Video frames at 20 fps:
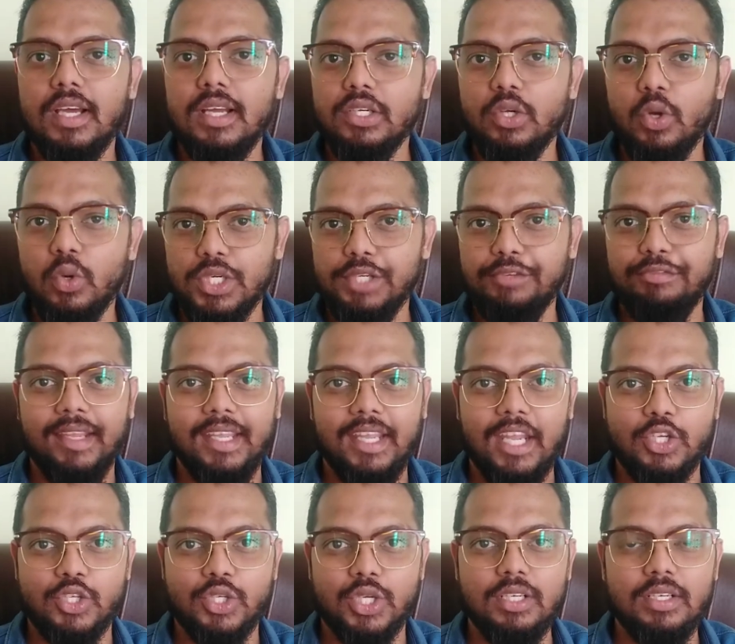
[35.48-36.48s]
a
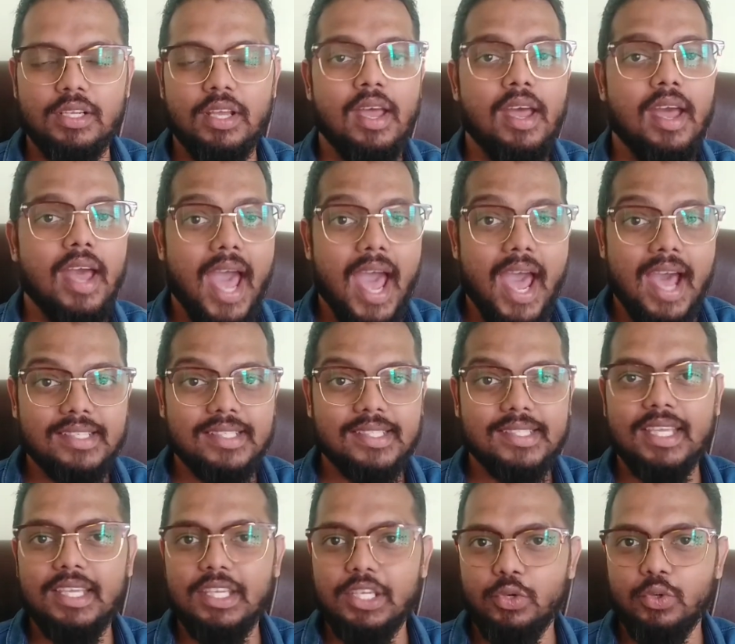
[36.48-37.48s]
notification
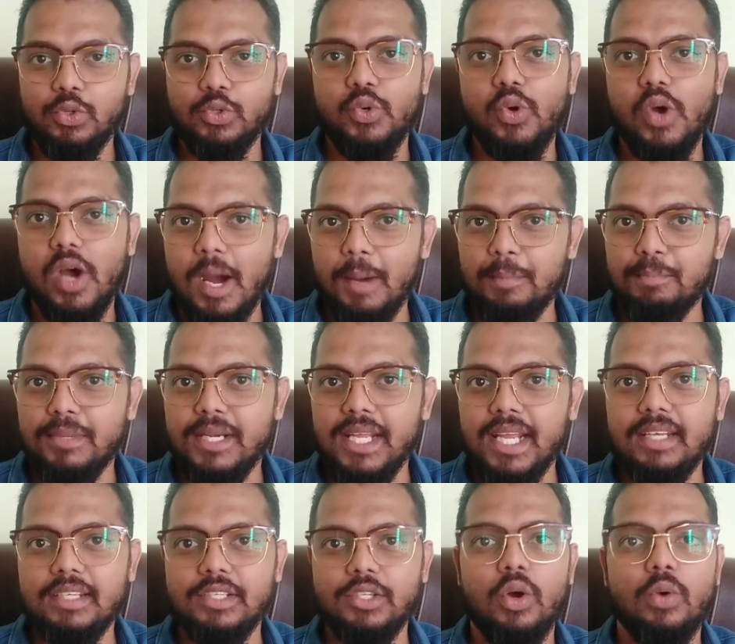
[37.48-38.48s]
asking you to
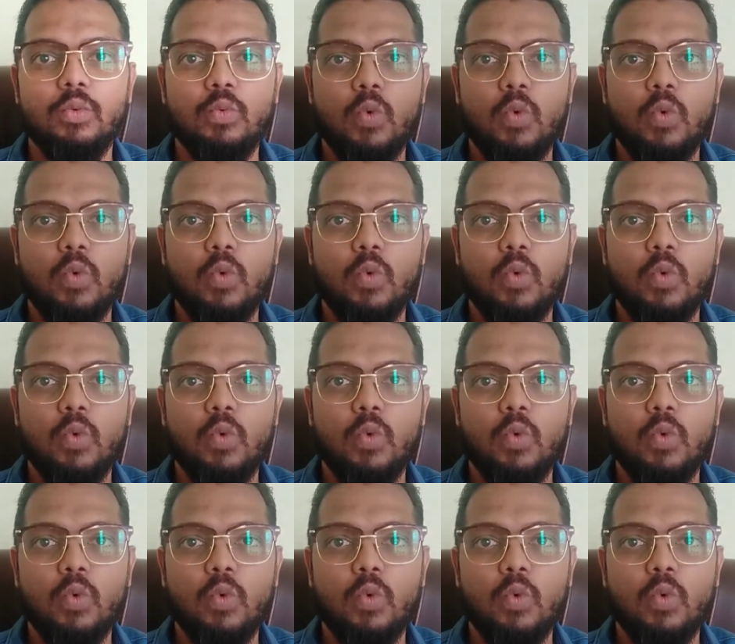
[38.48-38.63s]
update your